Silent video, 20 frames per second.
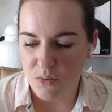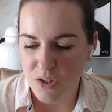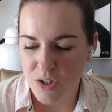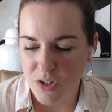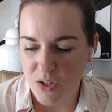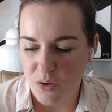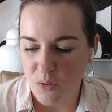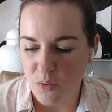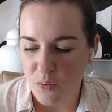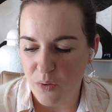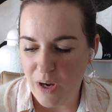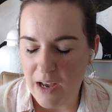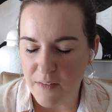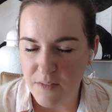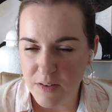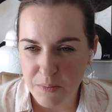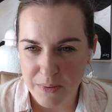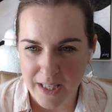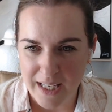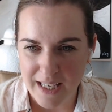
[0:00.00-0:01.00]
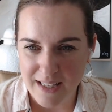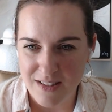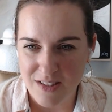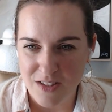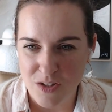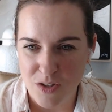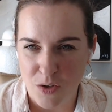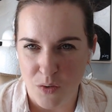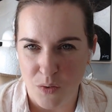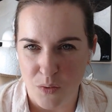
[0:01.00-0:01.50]
to have a place
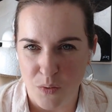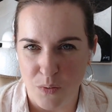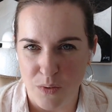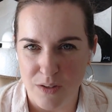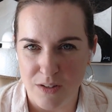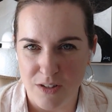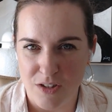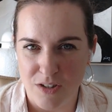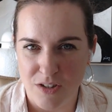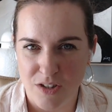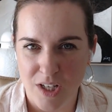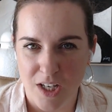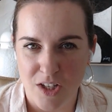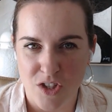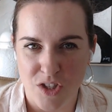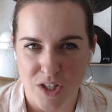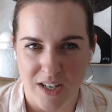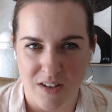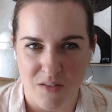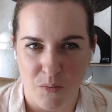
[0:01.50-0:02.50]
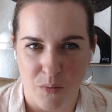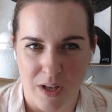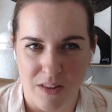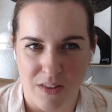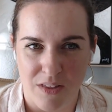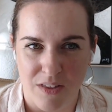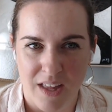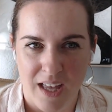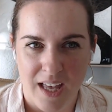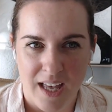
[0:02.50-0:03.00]
to touch in
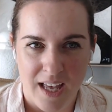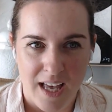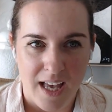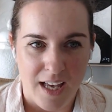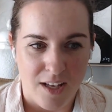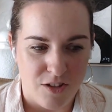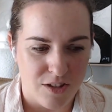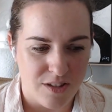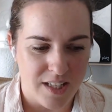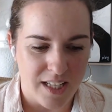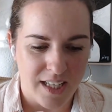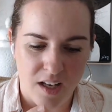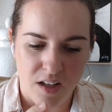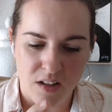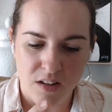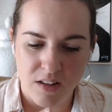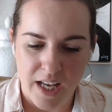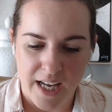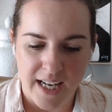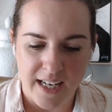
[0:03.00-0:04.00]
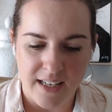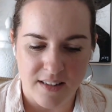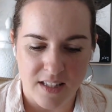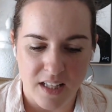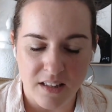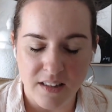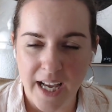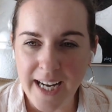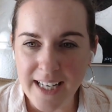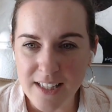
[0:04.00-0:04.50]
with just like the
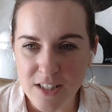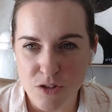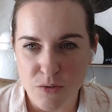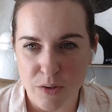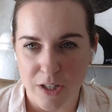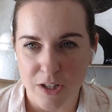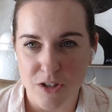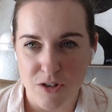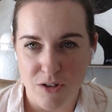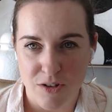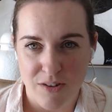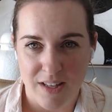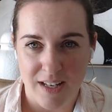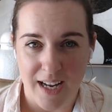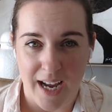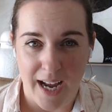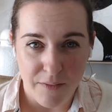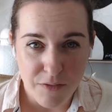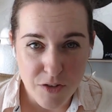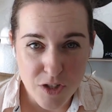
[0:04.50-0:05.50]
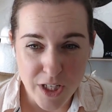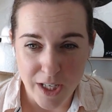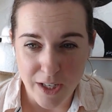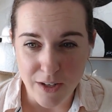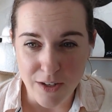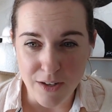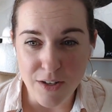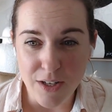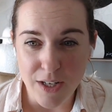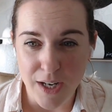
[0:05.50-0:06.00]
light structure that I've
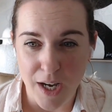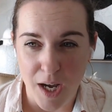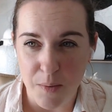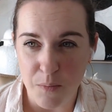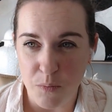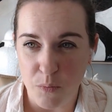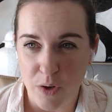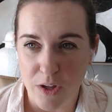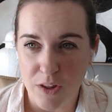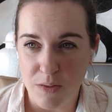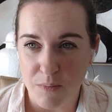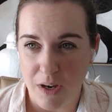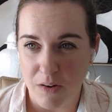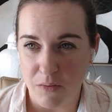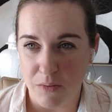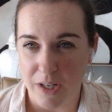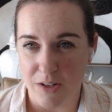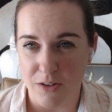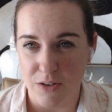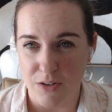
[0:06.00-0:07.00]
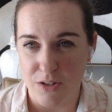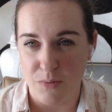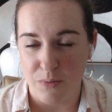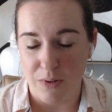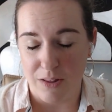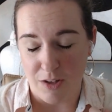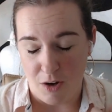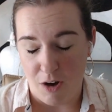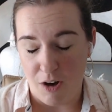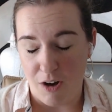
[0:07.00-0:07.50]
shared with my readers,
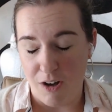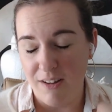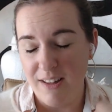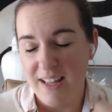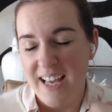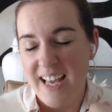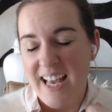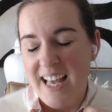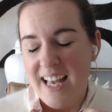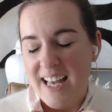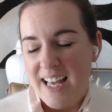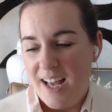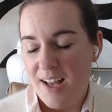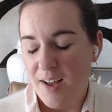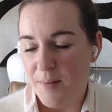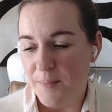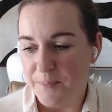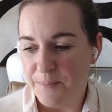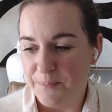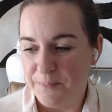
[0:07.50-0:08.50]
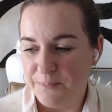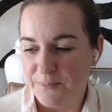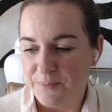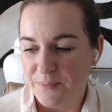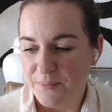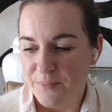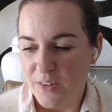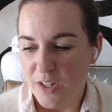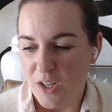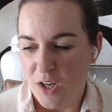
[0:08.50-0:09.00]
with y'all, around
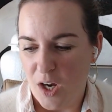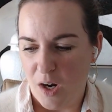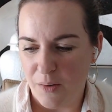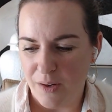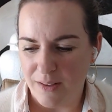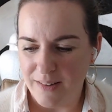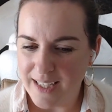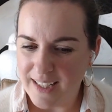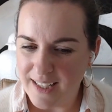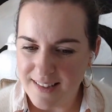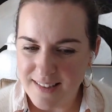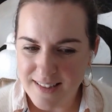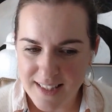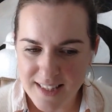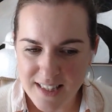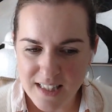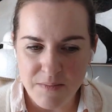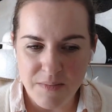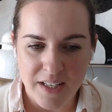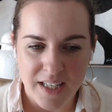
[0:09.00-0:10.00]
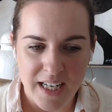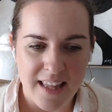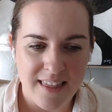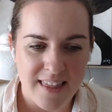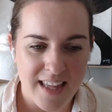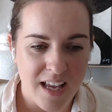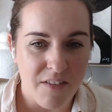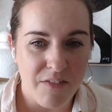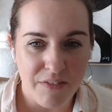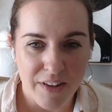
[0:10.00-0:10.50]
like a system that I
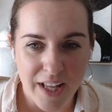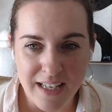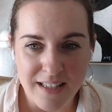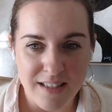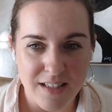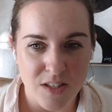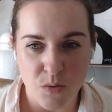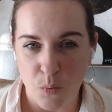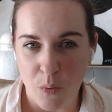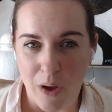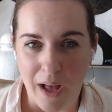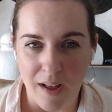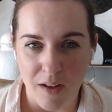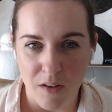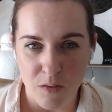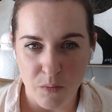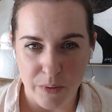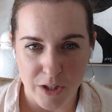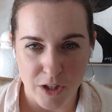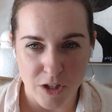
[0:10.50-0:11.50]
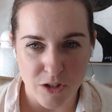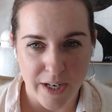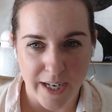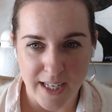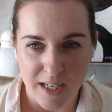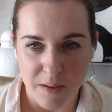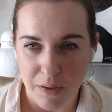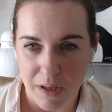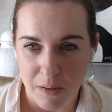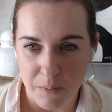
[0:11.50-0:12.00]
think flexes well when you're
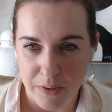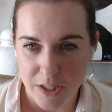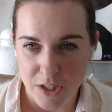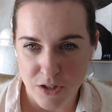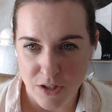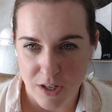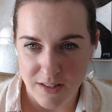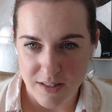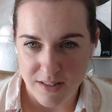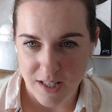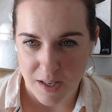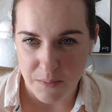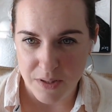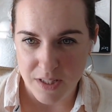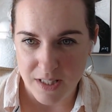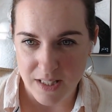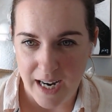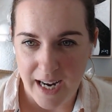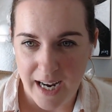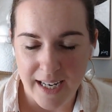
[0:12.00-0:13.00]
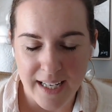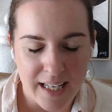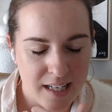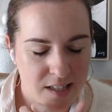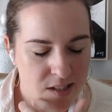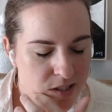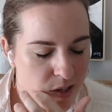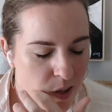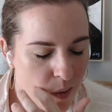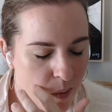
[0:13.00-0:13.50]
trying to publish on Substack.
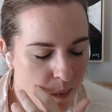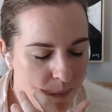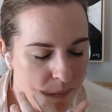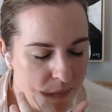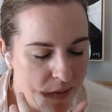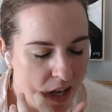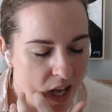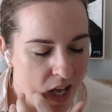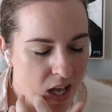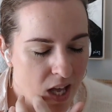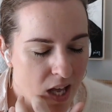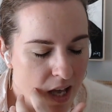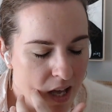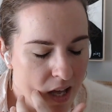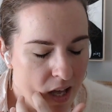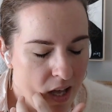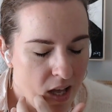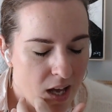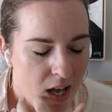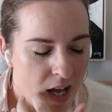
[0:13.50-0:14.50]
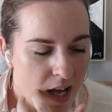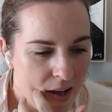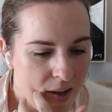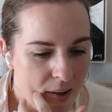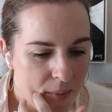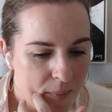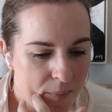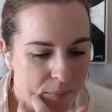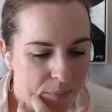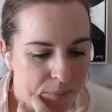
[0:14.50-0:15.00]
And so
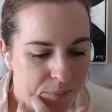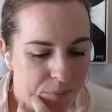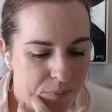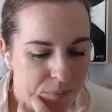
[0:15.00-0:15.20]
the